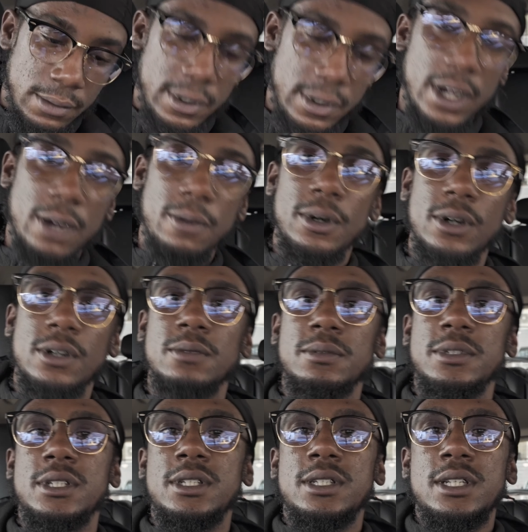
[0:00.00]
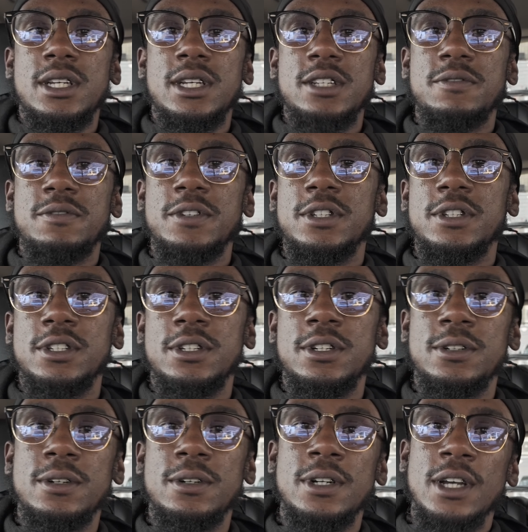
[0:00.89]
Right, welcome to today's
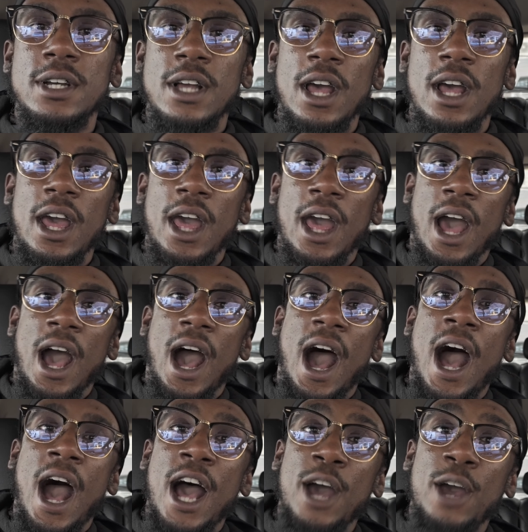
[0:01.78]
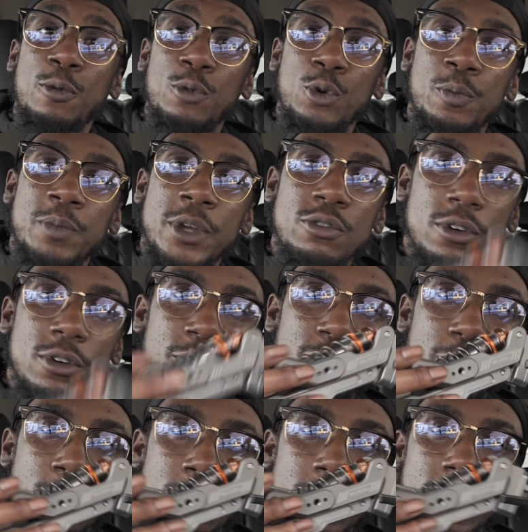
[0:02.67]
video. I will be
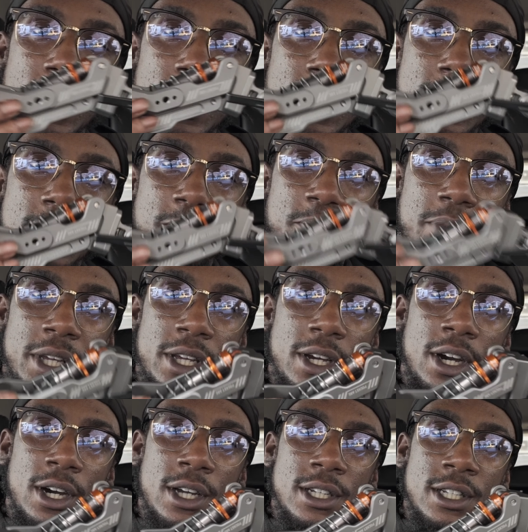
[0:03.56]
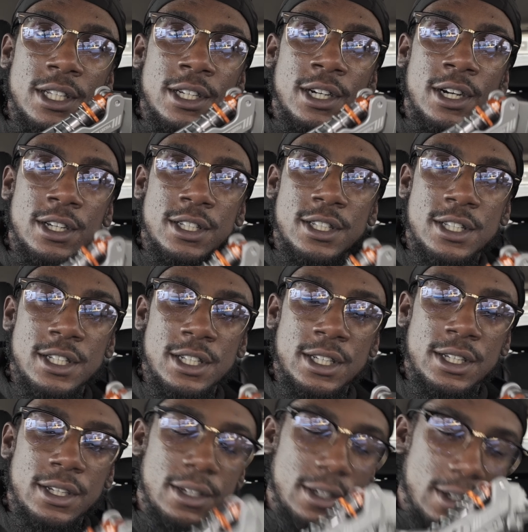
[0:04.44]
reviewing the
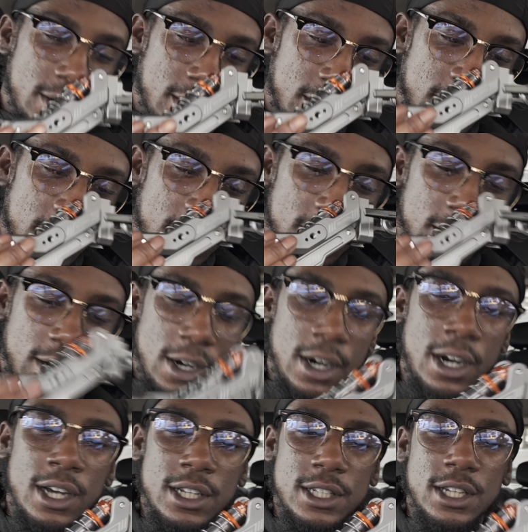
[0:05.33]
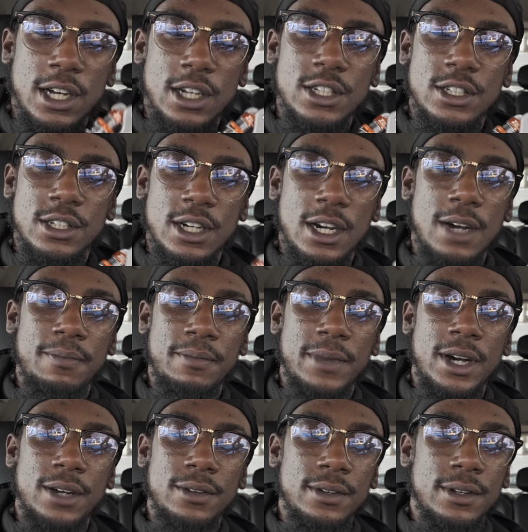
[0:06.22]
Brdrc car suction cup
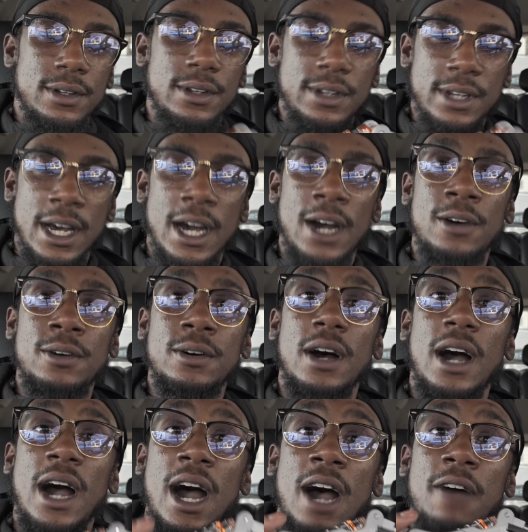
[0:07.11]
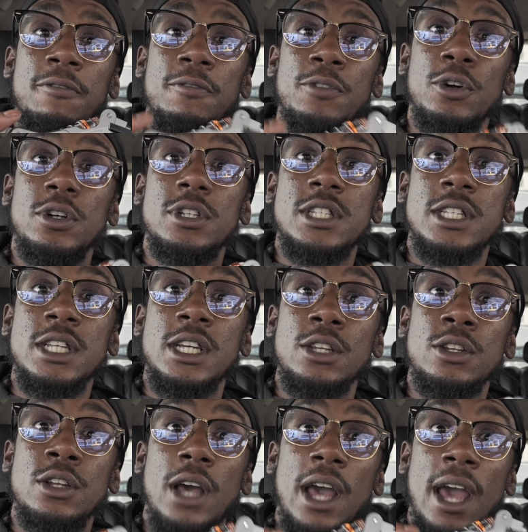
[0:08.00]
mount. Now, I've not
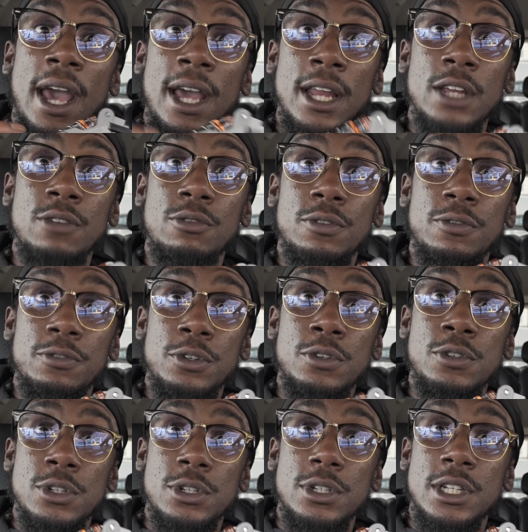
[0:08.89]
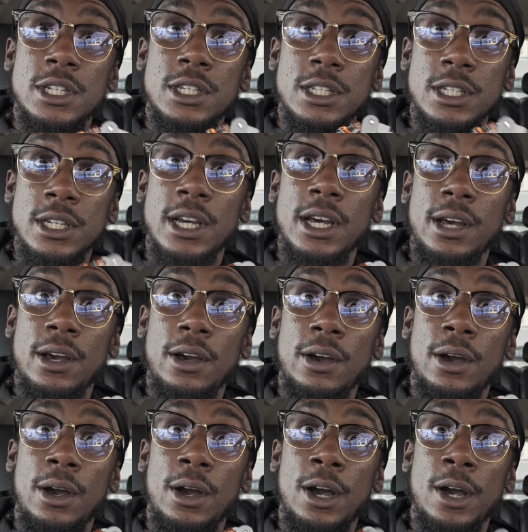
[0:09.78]
seen any reviews on this yet.
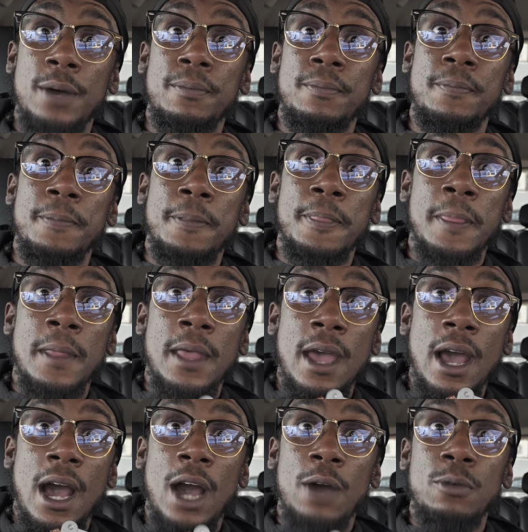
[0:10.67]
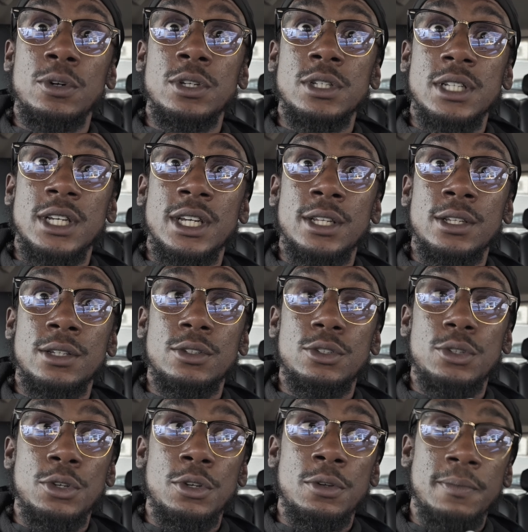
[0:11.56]
I was in
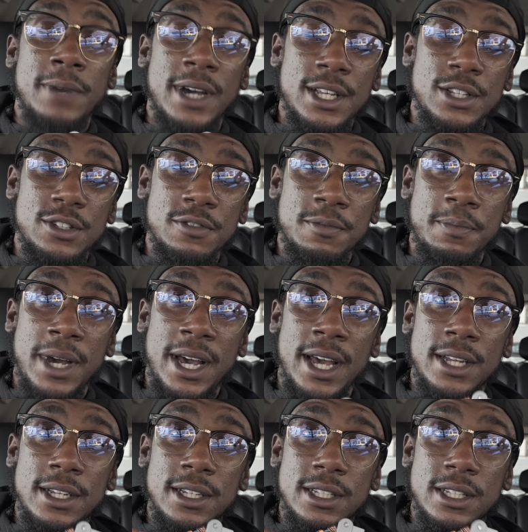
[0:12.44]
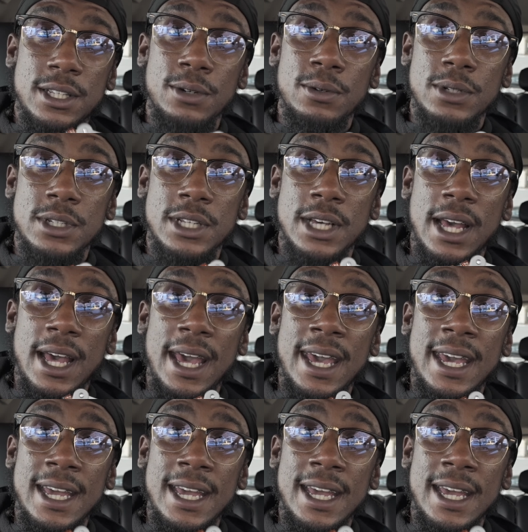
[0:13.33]
two minds of buying the Tilta